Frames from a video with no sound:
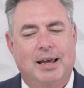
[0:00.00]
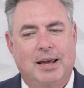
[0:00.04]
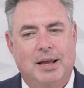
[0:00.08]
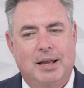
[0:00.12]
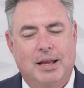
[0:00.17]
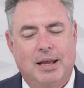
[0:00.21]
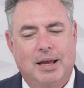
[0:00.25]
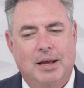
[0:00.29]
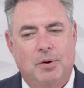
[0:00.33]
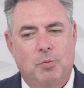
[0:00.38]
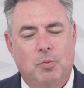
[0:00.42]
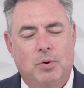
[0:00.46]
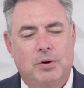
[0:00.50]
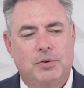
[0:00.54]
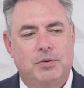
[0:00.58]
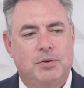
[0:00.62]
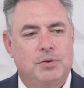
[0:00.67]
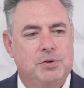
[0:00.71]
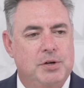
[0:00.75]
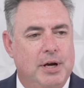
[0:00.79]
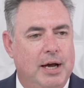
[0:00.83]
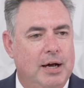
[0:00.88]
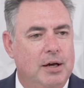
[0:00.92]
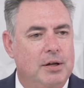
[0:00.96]
It was a
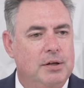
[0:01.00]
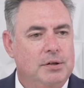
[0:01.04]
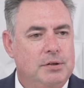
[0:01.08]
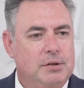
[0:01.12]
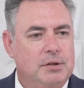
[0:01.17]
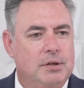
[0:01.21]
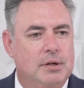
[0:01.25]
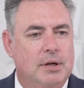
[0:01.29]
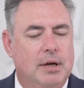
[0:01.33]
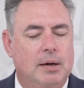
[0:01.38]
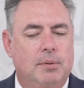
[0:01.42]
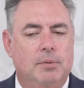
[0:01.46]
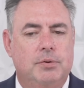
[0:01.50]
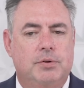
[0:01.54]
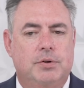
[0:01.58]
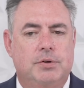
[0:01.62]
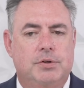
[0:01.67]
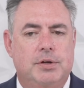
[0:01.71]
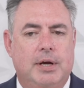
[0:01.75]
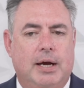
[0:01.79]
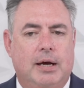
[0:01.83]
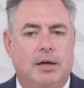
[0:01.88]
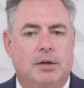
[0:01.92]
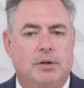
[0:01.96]
challenge. It was a
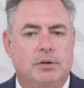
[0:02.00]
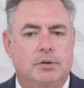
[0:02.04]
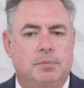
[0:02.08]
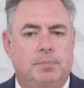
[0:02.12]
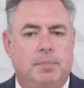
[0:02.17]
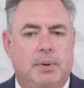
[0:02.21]
challenge,